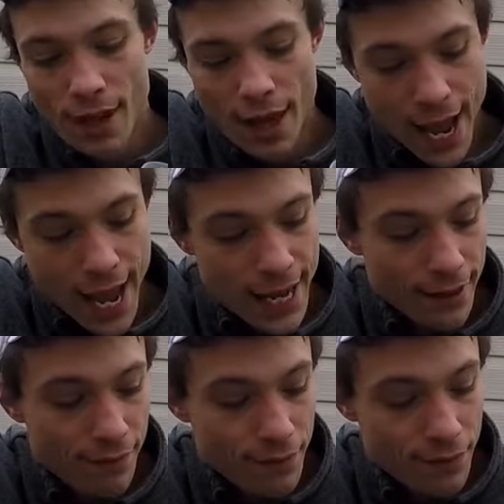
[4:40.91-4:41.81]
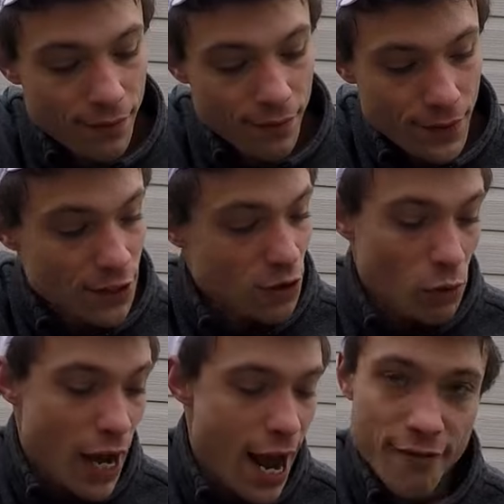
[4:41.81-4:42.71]
And these are
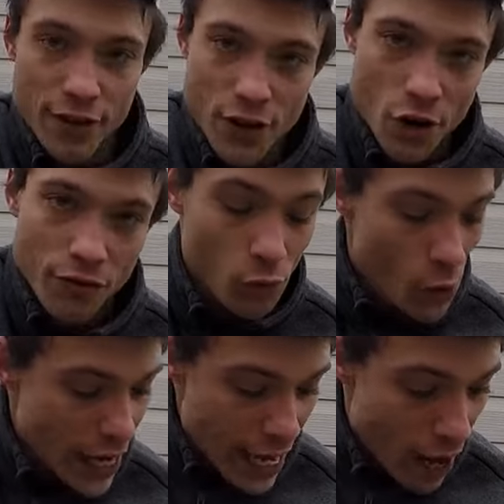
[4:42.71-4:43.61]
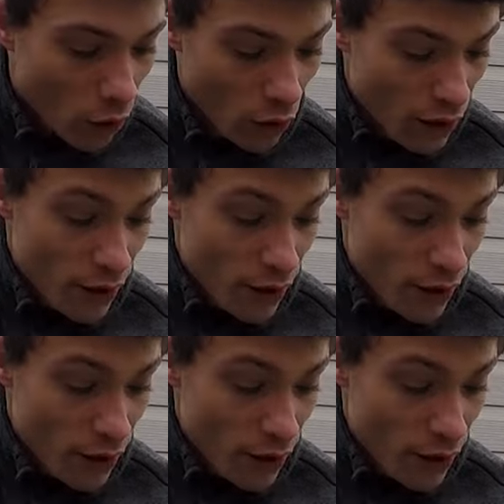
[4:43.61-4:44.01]
what I have in there for right now